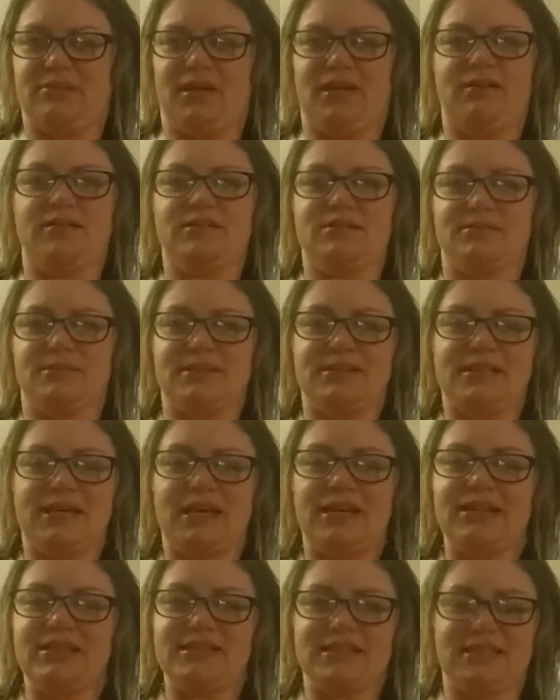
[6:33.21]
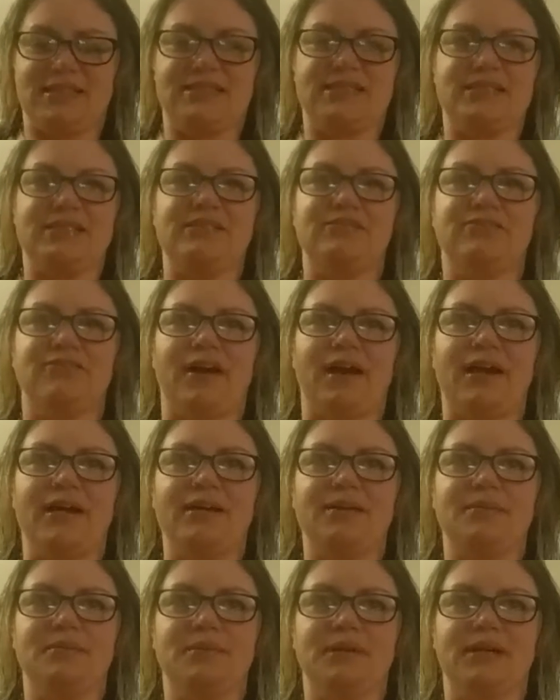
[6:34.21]
My husband said it tasted
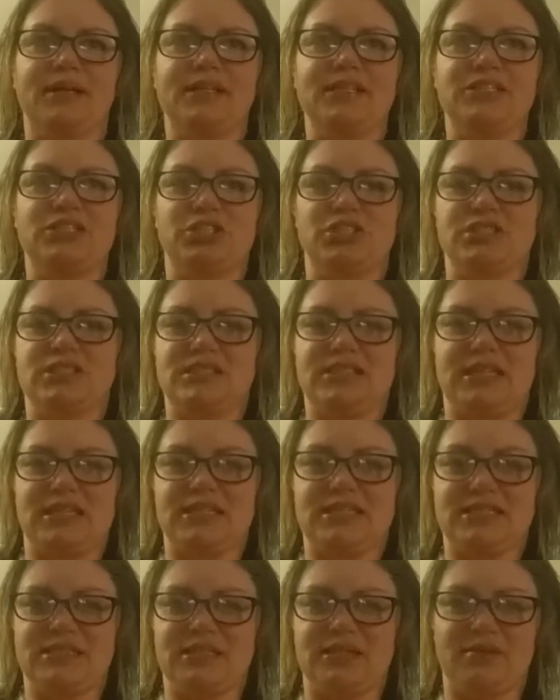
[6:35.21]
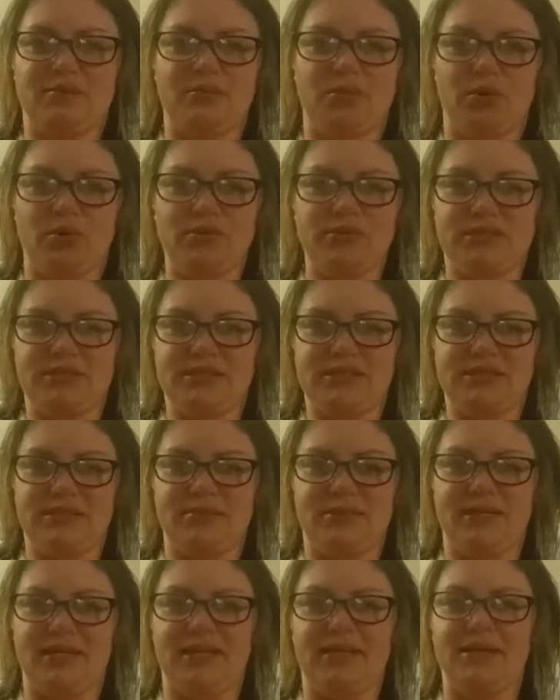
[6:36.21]
fine, but it just tasted moldy to
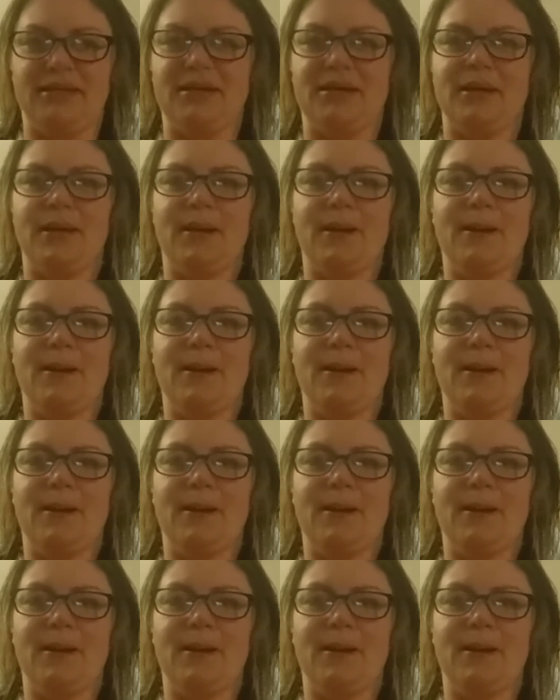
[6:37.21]
me.